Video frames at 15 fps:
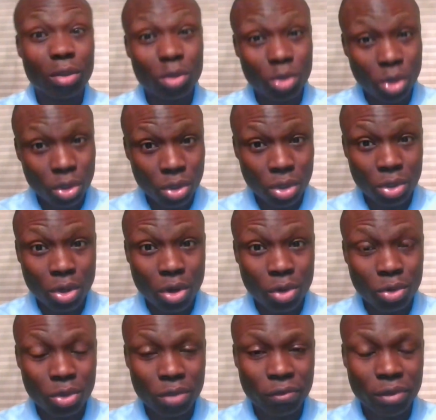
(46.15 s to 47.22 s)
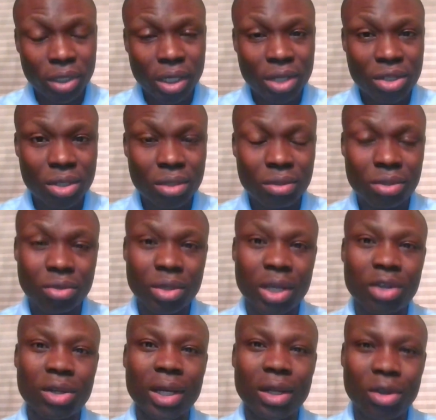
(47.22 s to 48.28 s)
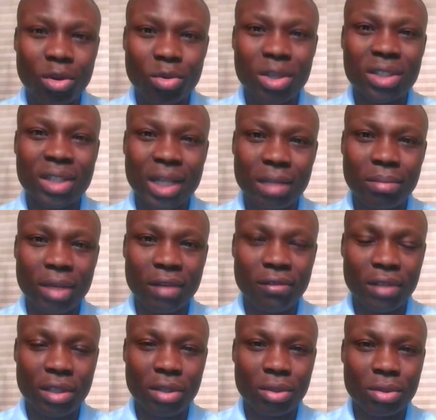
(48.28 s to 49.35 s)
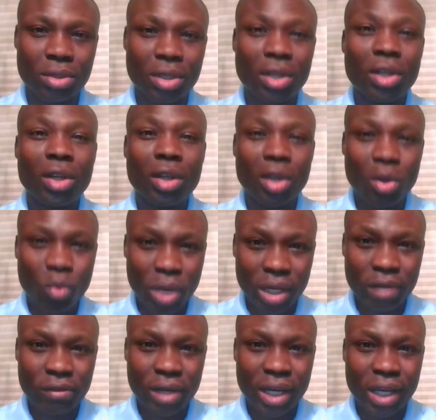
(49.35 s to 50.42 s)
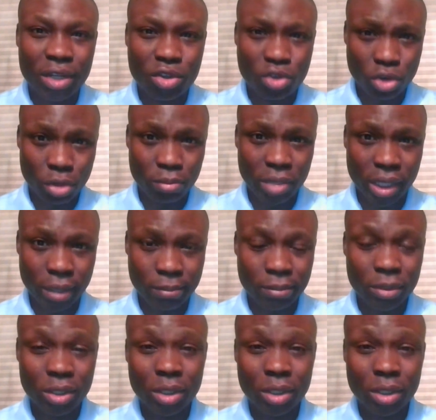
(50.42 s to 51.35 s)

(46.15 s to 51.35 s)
Turn on all notifications so that you can always get my videos whenever I drop them.